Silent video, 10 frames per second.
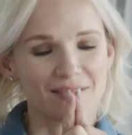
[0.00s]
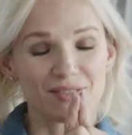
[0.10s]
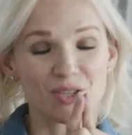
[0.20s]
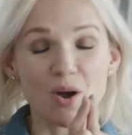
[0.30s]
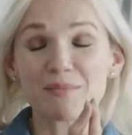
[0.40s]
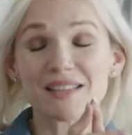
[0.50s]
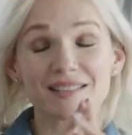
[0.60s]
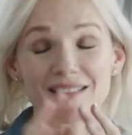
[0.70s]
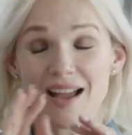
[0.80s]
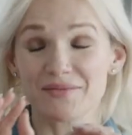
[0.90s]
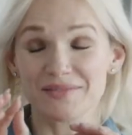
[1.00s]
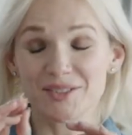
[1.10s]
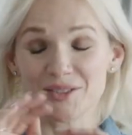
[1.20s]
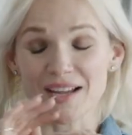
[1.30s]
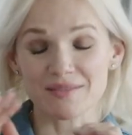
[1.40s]
So I'm
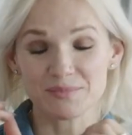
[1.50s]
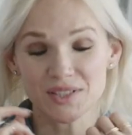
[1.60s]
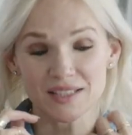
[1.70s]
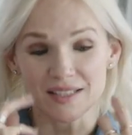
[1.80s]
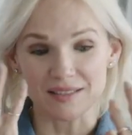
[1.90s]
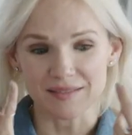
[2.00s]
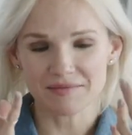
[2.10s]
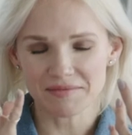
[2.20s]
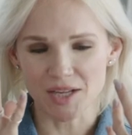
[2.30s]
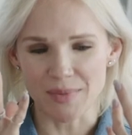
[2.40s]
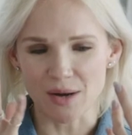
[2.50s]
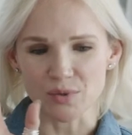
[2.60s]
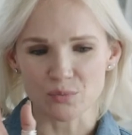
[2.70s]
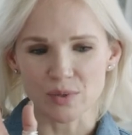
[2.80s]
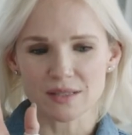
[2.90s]
just going to come out
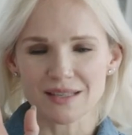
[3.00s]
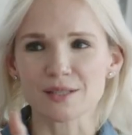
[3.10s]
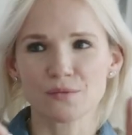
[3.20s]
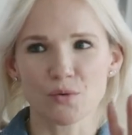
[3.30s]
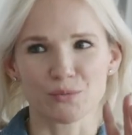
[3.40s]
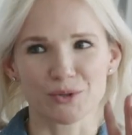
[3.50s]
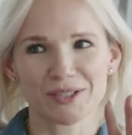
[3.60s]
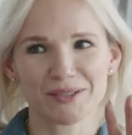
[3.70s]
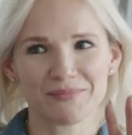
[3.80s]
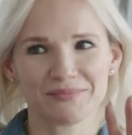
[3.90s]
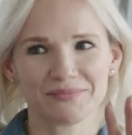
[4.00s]
with what it's 4 words.